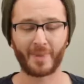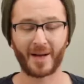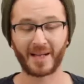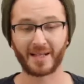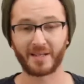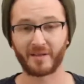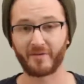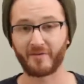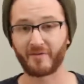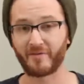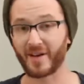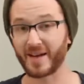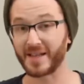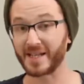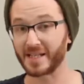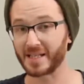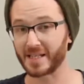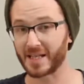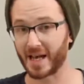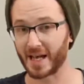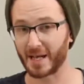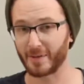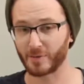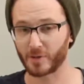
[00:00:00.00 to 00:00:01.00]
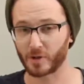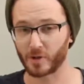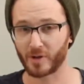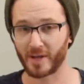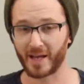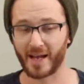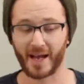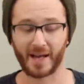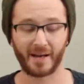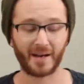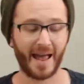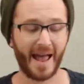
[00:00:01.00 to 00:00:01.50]
by device types. So they
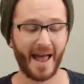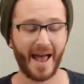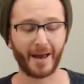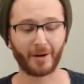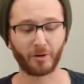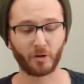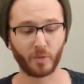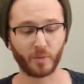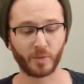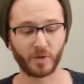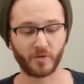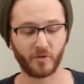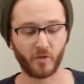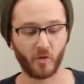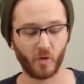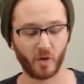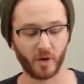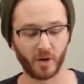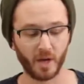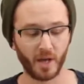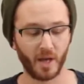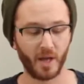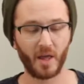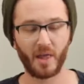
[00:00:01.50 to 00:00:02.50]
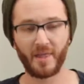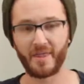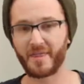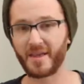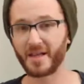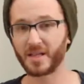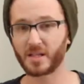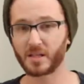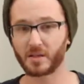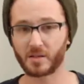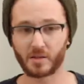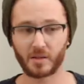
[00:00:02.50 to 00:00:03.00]
had ad groups for
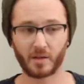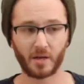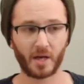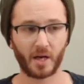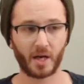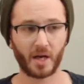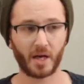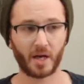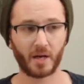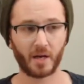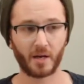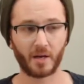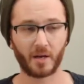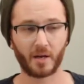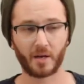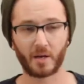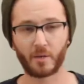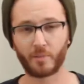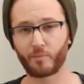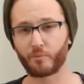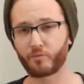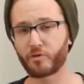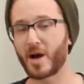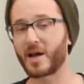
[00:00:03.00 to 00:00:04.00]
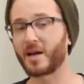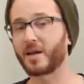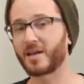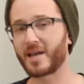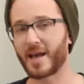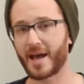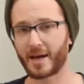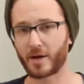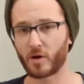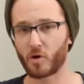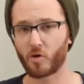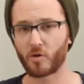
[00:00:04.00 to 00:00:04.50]
this product
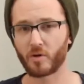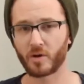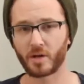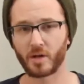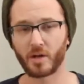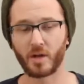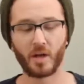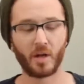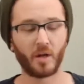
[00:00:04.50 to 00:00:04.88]
category,